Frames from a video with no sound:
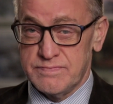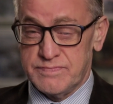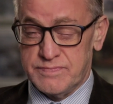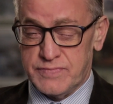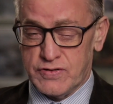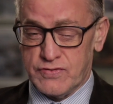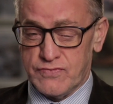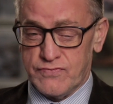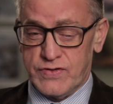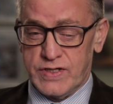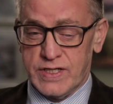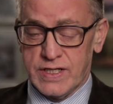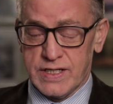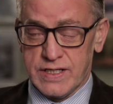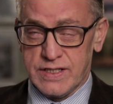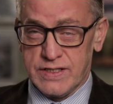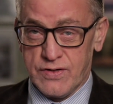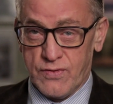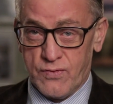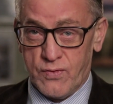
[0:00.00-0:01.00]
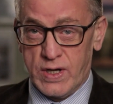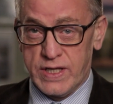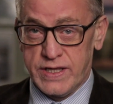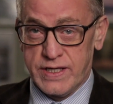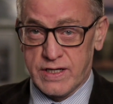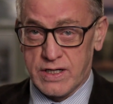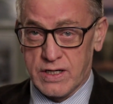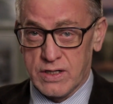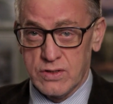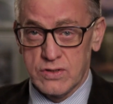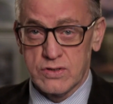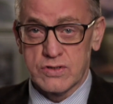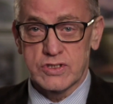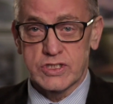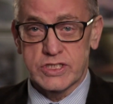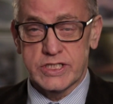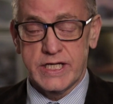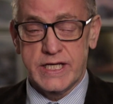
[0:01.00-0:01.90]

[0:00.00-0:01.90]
but really the weather closed